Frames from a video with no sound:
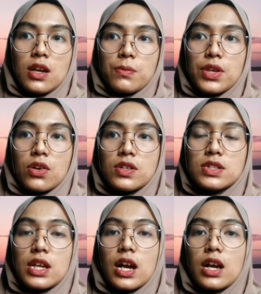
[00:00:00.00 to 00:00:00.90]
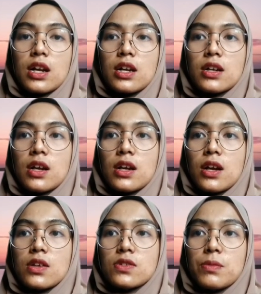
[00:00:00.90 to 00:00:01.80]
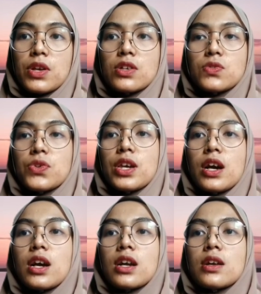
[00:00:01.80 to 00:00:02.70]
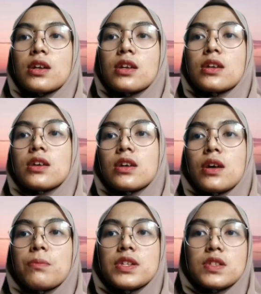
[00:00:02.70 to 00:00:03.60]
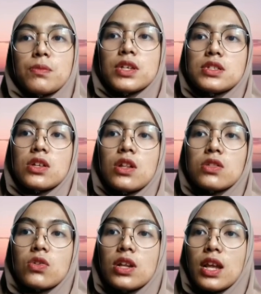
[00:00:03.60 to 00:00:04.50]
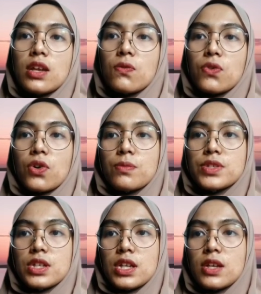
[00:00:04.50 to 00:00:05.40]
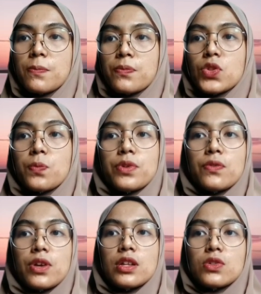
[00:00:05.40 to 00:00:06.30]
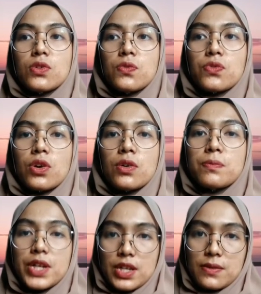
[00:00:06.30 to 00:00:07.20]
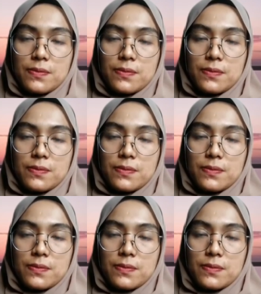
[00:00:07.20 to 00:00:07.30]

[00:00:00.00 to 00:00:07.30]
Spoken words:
because we are maximize the tool length for machining to prevent tool from break.